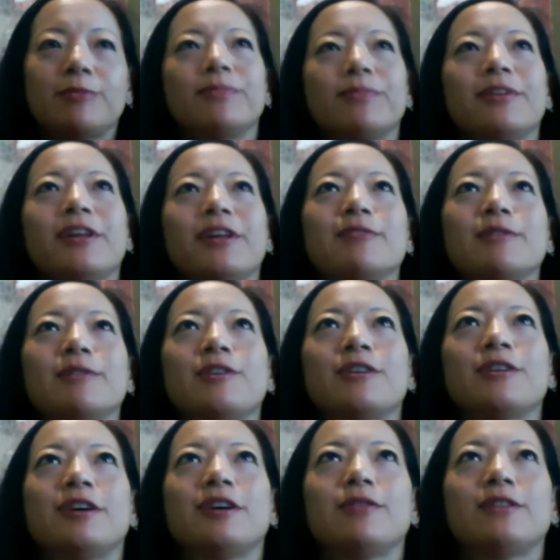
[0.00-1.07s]
lost my train of
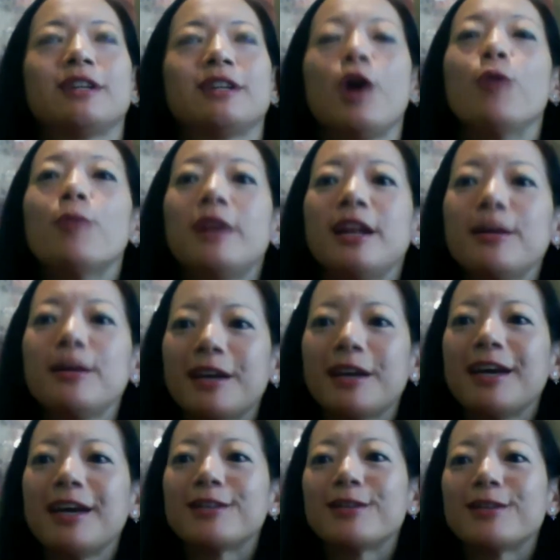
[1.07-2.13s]
thought for a second. Oh, but anyway,
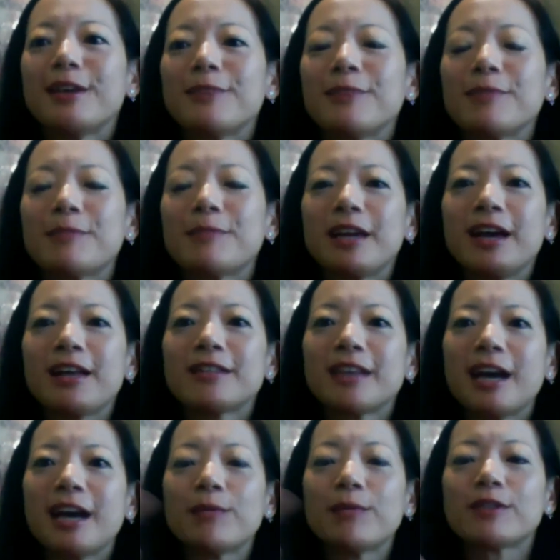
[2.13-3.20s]
but because
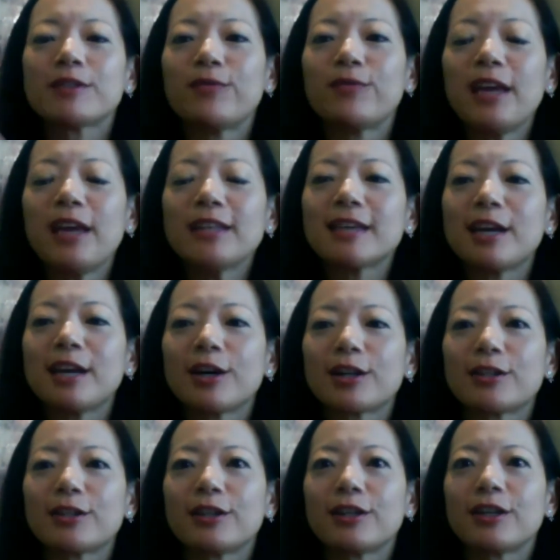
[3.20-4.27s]
I was a face
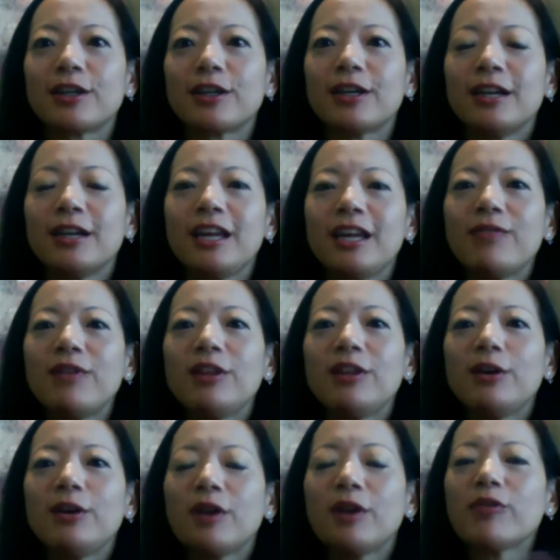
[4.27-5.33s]
character, even
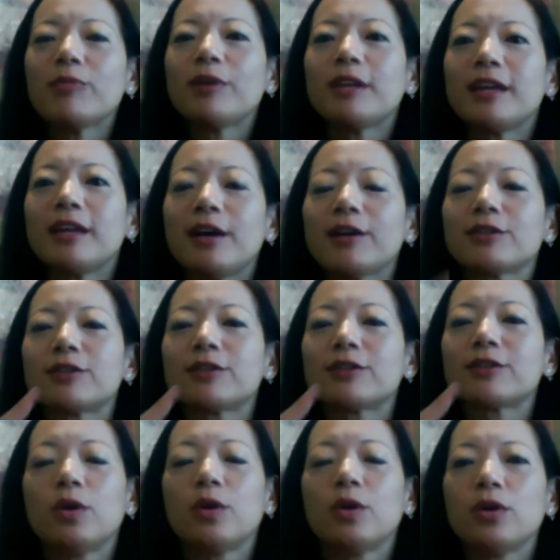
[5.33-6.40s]
though everybody else,
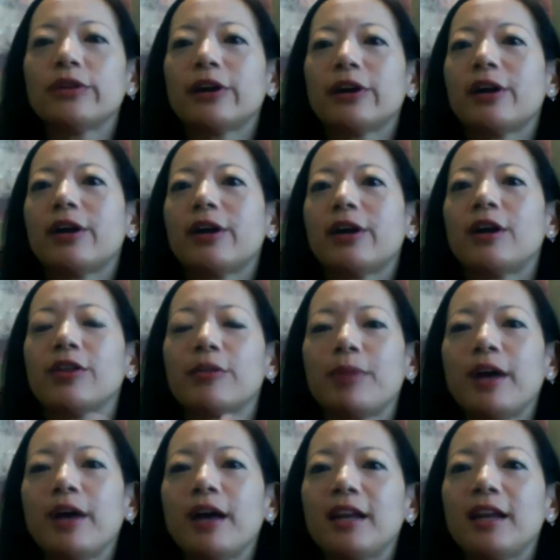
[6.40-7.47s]
Goldar, all the
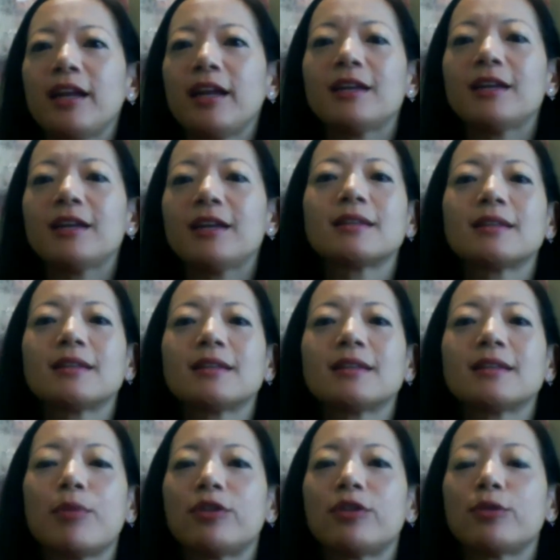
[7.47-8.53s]
putties, at
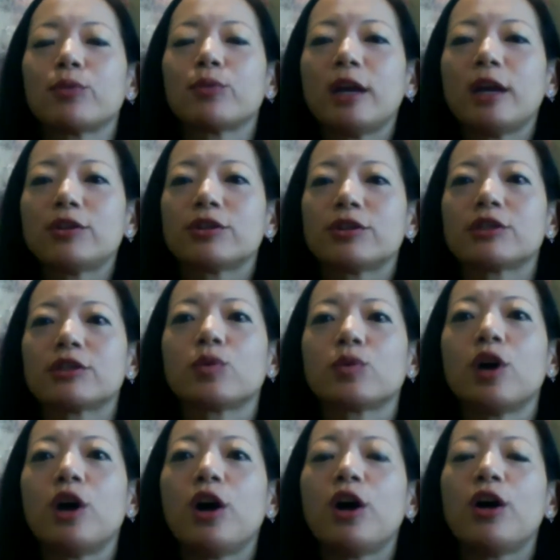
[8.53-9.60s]
that point the Rangers,
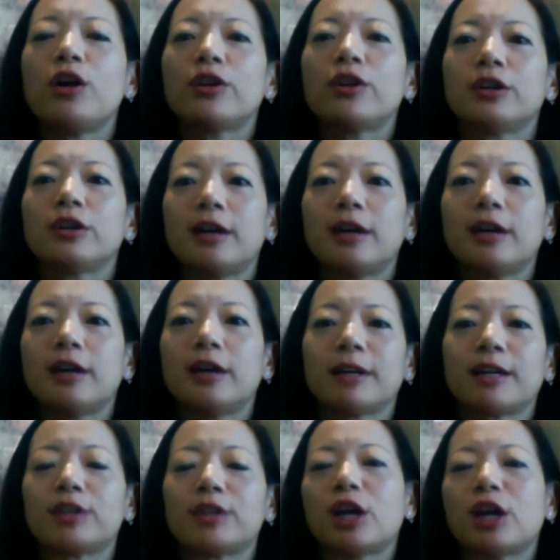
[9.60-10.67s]
were all
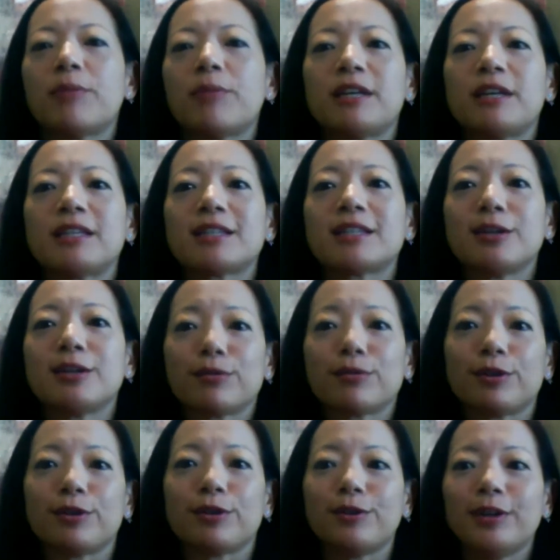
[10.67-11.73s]
like a Japanese stunt
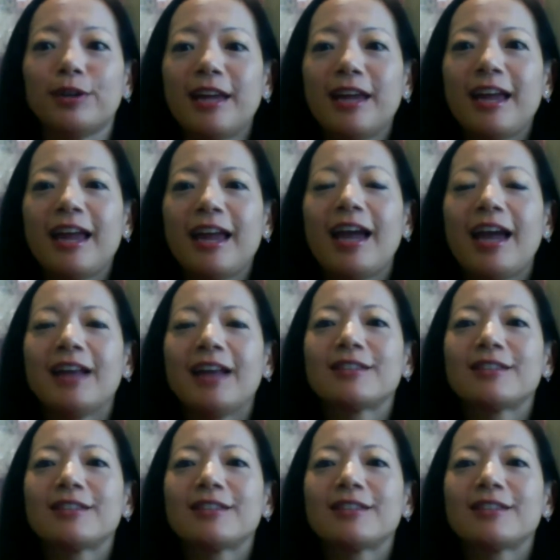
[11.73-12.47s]
crew. Mm-hmm. And